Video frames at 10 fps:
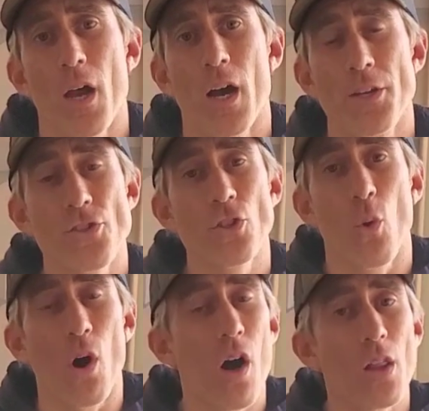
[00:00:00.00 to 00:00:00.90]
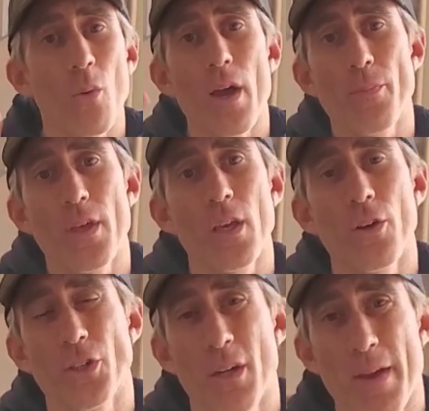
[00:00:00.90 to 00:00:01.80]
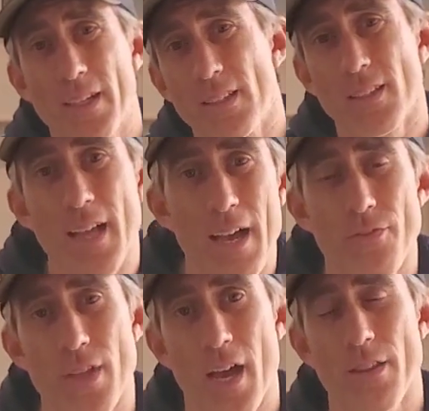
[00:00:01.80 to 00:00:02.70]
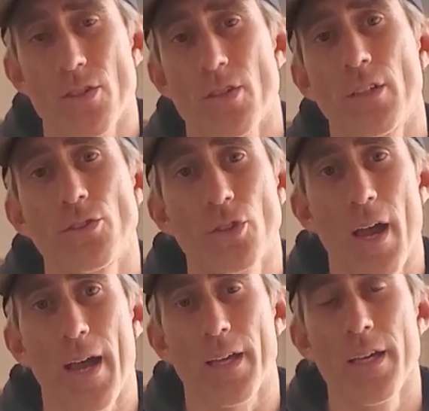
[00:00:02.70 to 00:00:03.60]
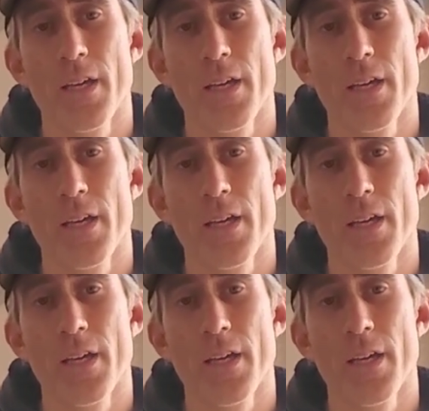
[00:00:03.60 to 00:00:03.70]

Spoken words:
It doesn't go all the way up the hill. You're gonna make a left onto the single track.